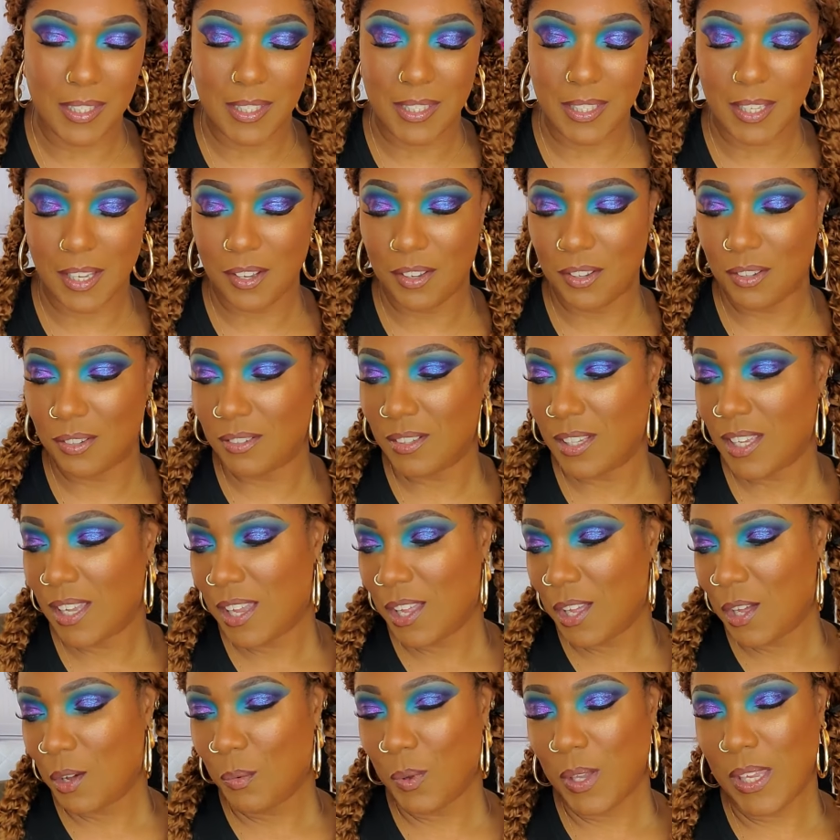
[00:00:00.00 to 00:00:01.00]
So
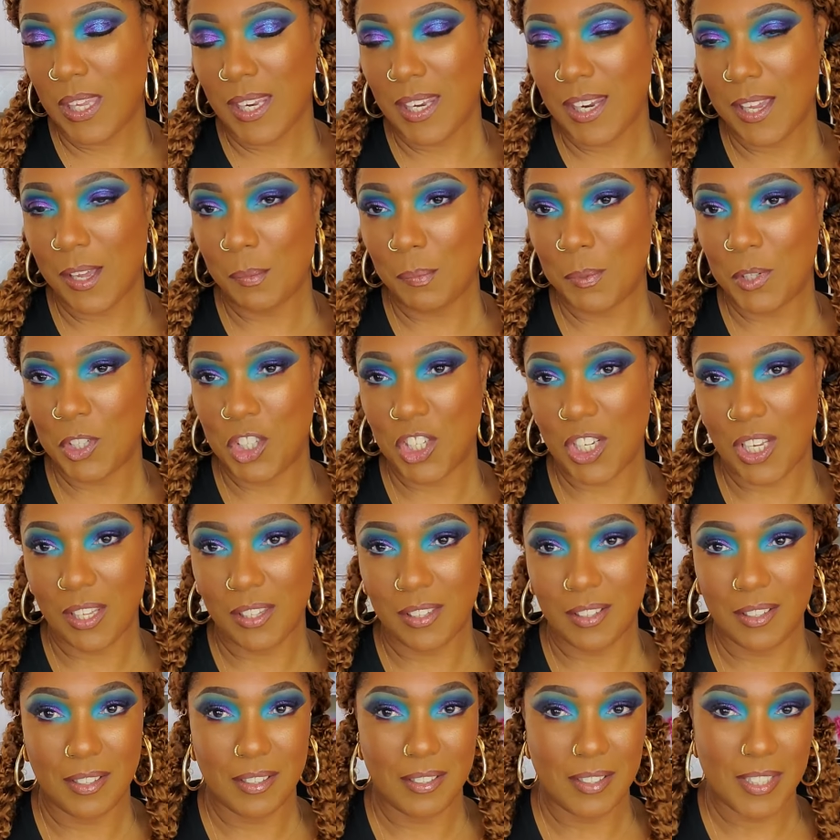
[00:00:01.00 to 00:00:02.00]
we can help each
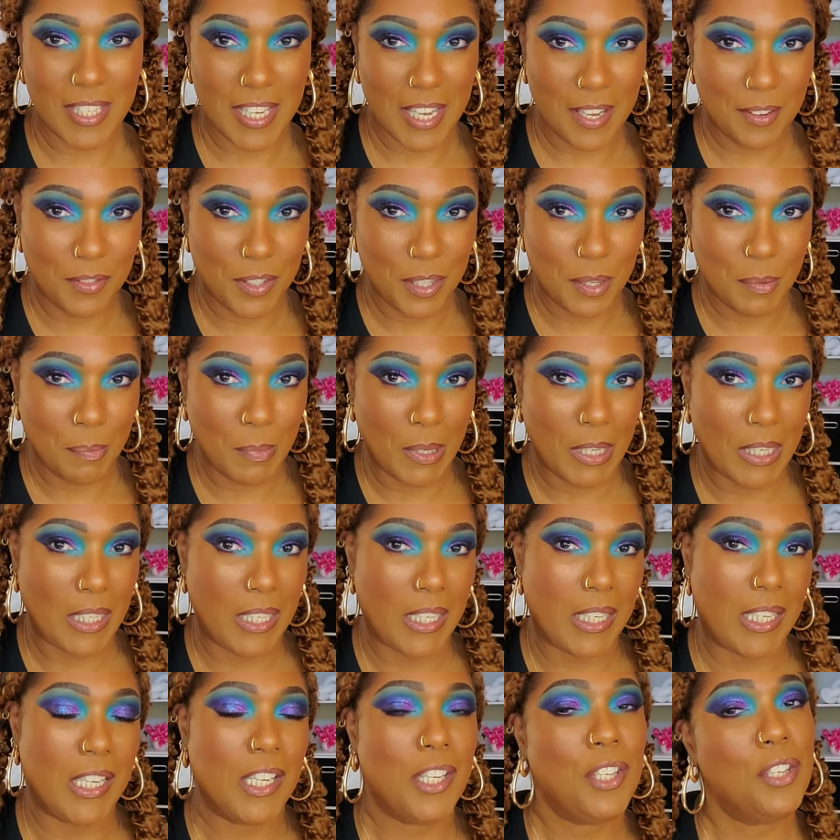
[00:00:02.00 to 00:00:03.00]
other save some
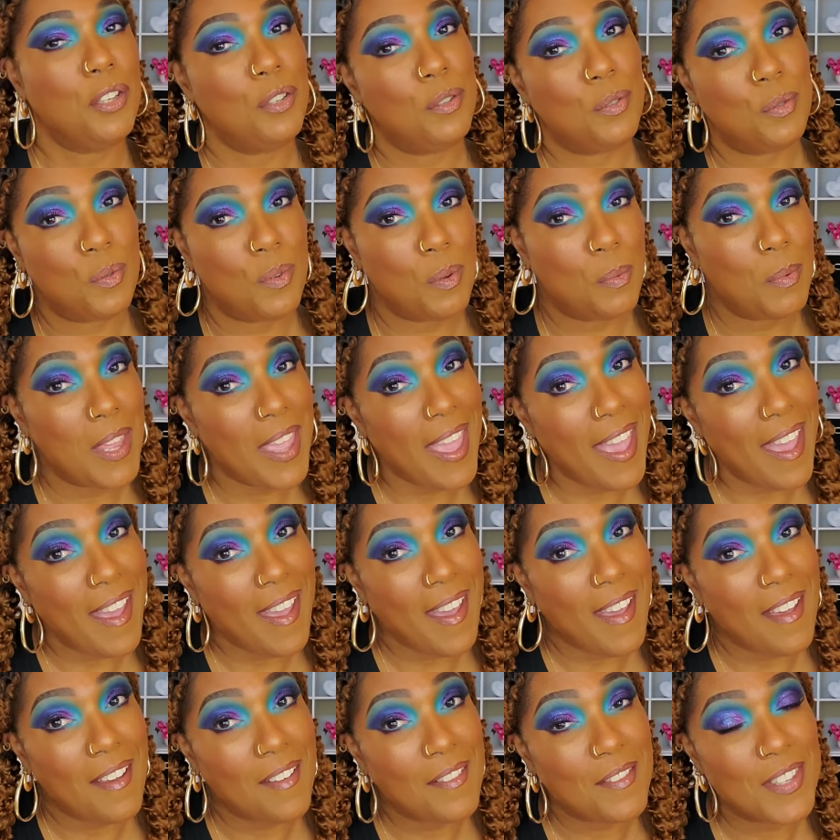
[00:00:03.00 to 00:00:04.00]
money and use what we
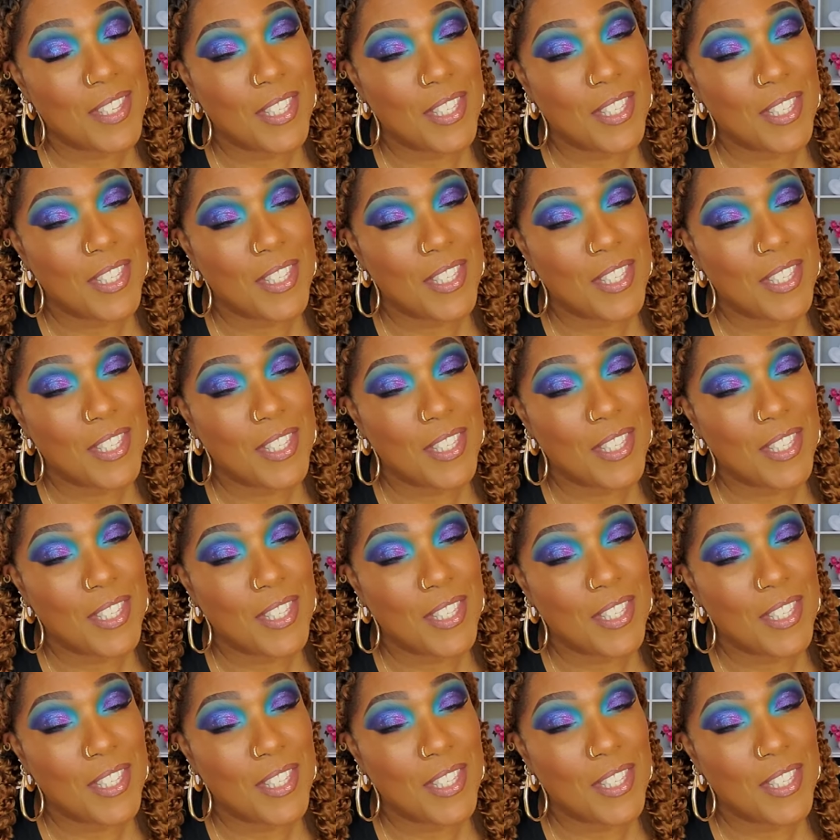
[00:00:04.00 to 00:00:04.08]
have.